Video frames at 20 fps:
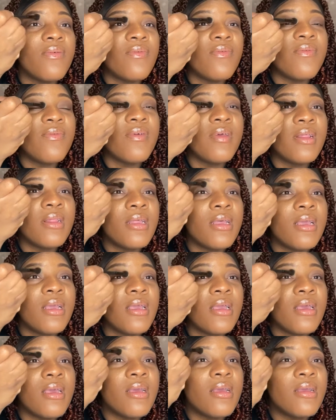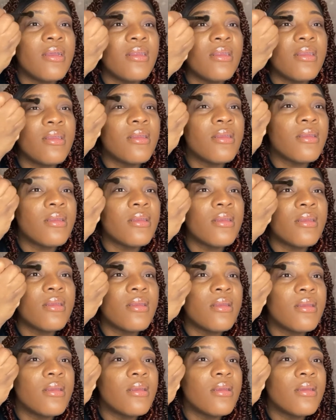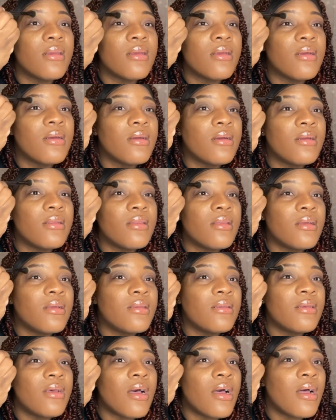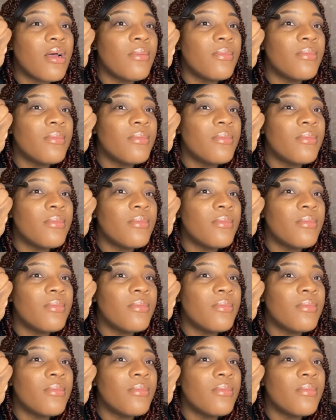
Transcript: fill it in the top.